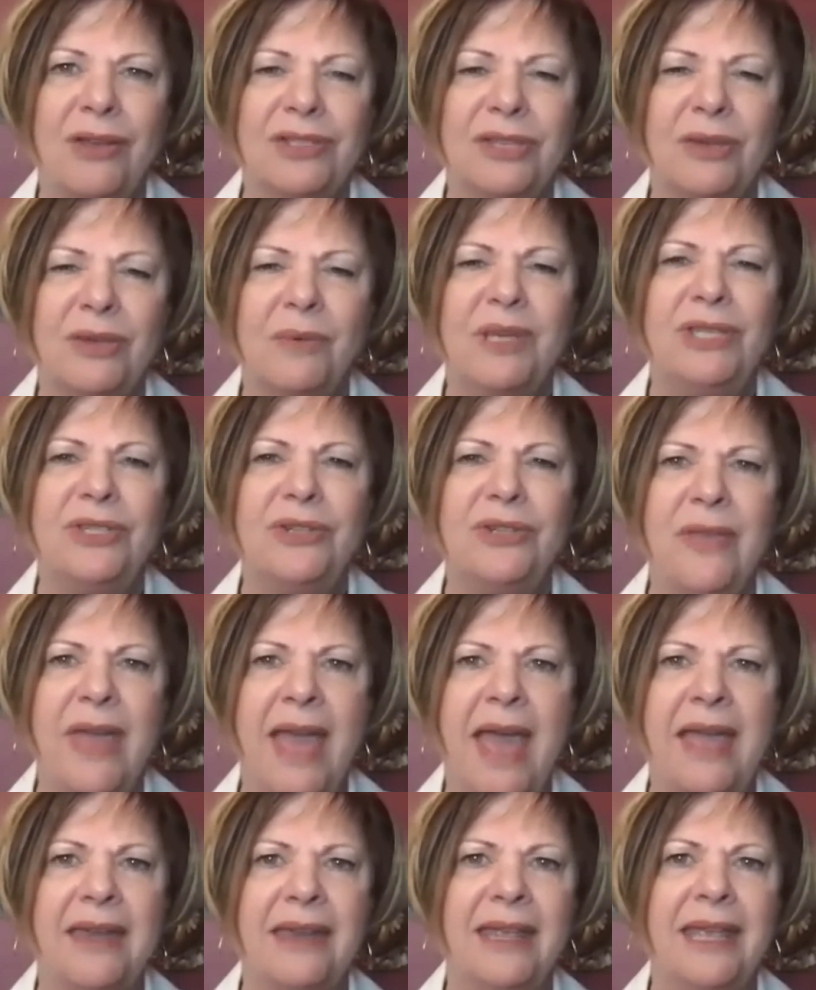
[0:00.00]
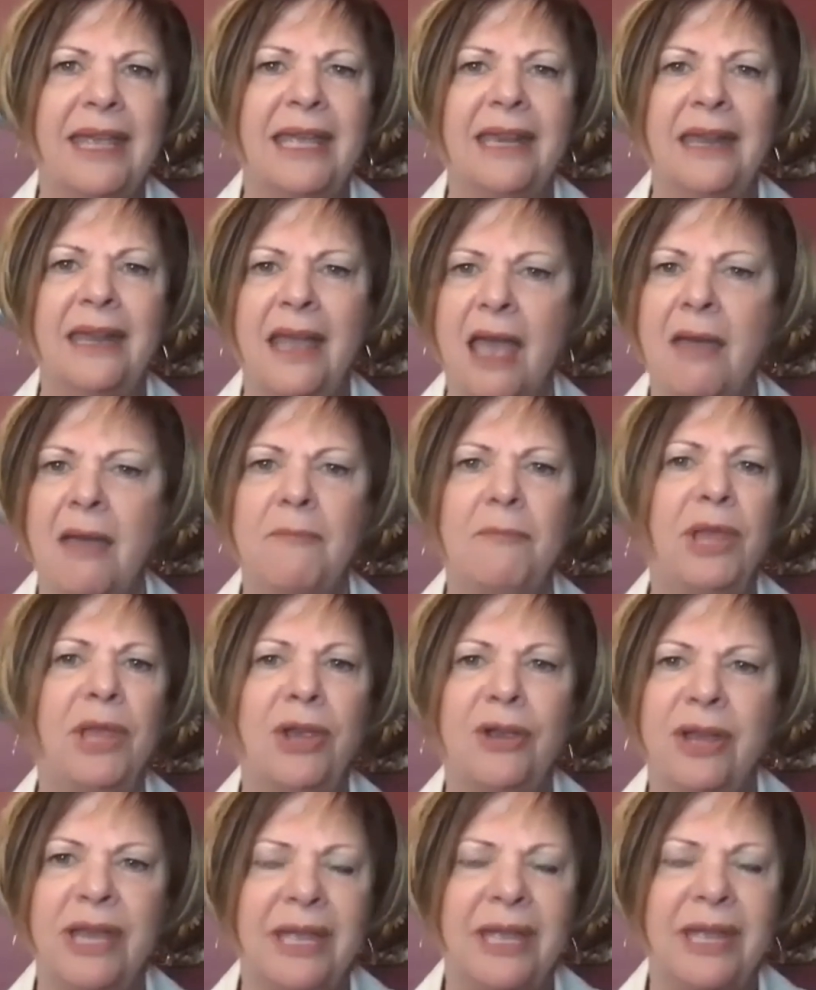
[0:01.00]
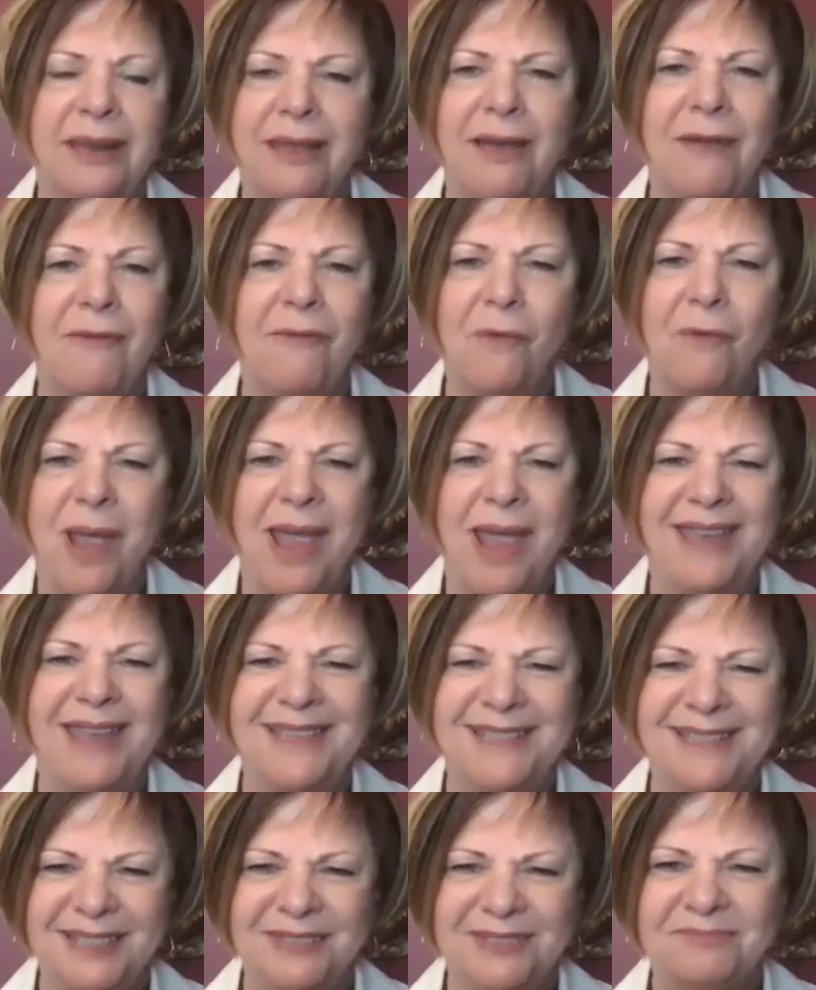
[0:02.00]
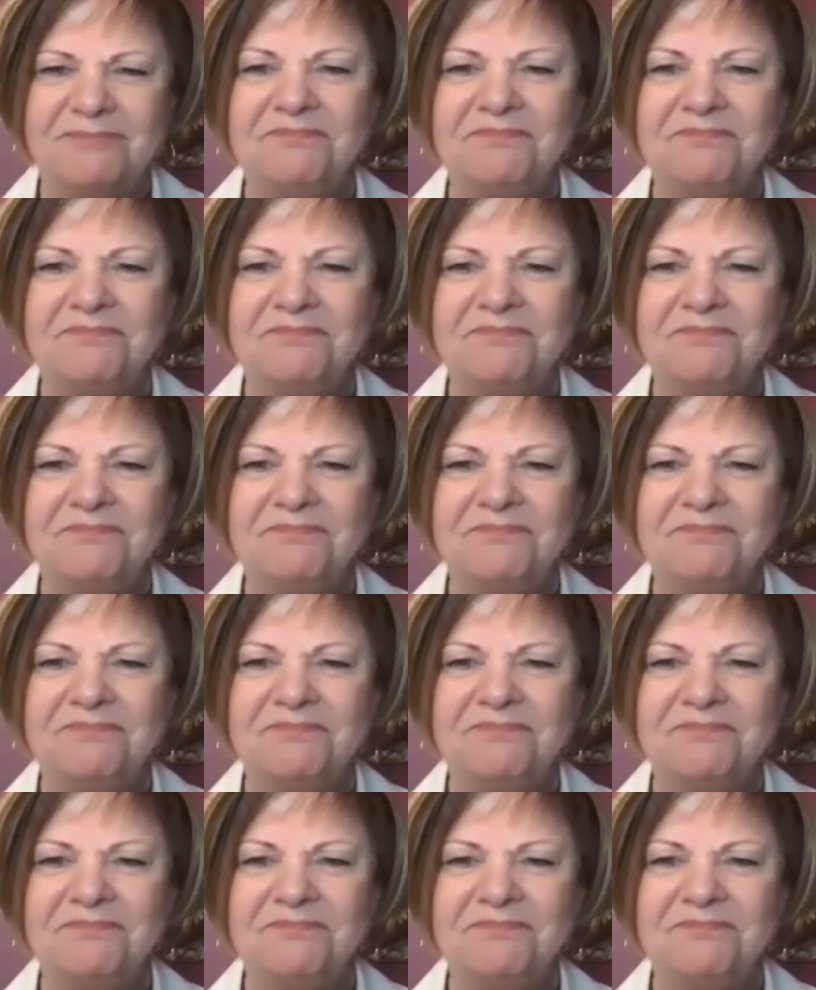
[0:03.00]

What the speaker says: So we do that in a myriad of ways.